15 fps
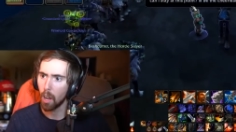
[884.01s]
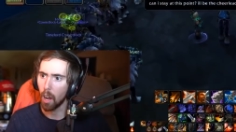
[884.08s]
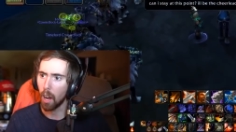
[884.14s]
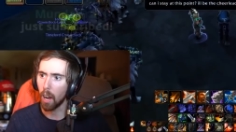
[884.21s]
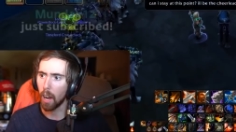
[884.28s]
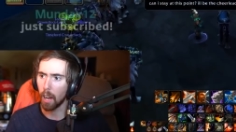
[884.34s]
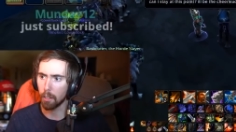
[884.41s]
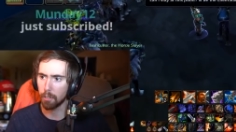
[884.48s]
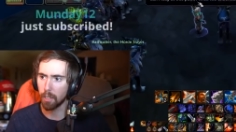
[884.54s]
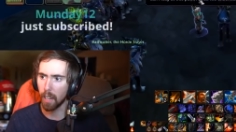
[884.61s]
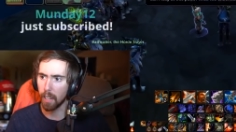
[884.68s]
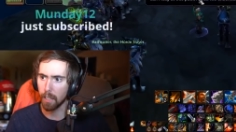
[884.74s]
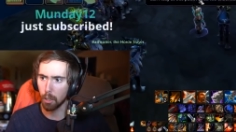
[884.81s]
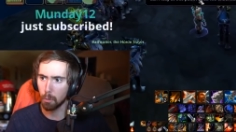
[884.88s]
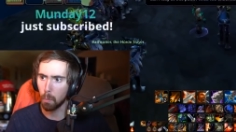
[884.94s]
Uh, I'll stay
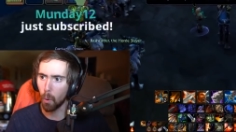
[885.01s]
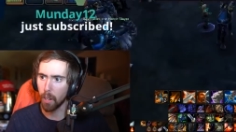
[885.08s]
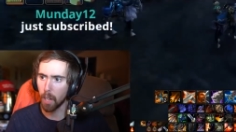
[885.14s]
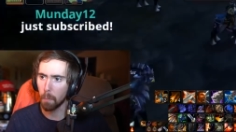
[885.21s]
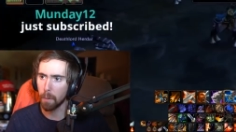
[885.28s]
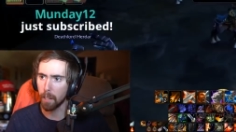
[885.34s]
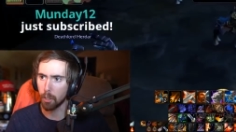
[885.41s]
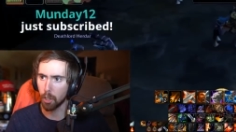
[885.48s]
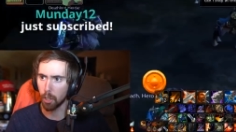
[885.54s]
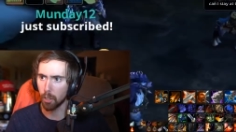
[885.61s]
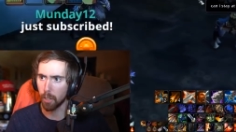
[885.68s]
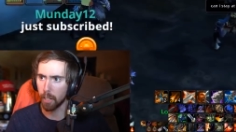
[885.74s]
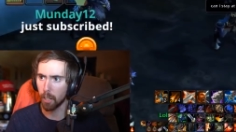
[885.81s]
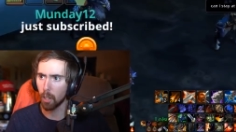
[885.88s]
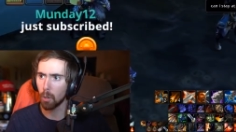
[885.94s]
at this point. I'll be a
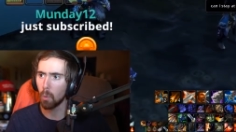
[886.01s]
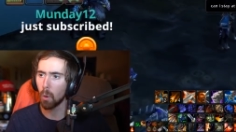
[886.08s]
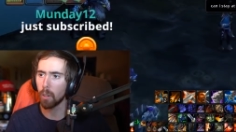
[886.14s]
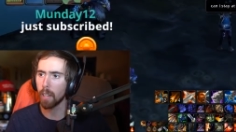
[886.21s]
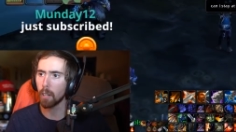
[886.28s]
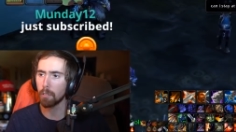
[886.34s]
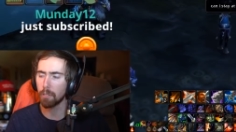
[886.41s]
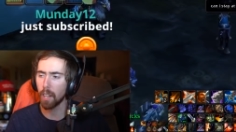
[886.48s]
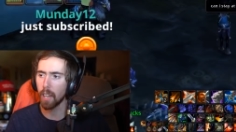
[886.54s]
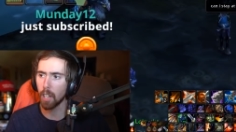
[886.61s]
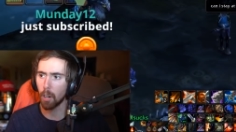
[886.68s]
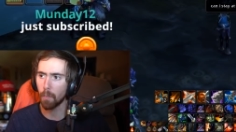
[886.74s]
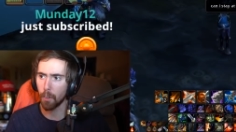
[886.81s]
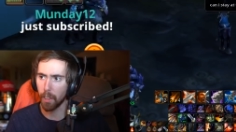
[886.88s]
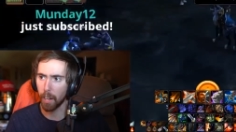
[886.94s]
cheerleader. Well, go stand
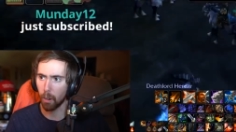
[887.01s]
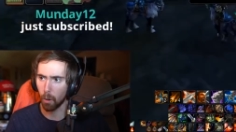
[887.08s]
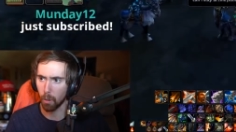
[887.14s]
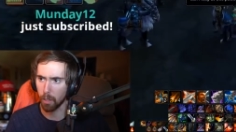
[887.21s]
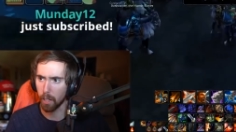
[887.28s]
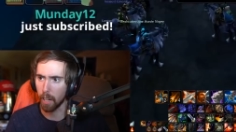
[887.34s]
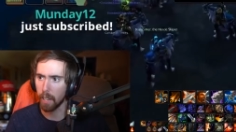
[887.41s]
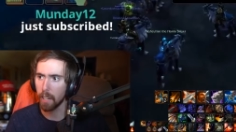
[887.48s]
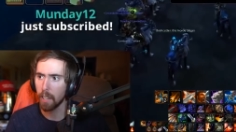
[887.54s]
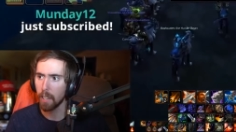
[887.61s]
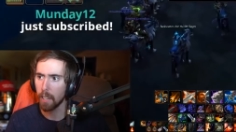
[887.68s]
over there, okay?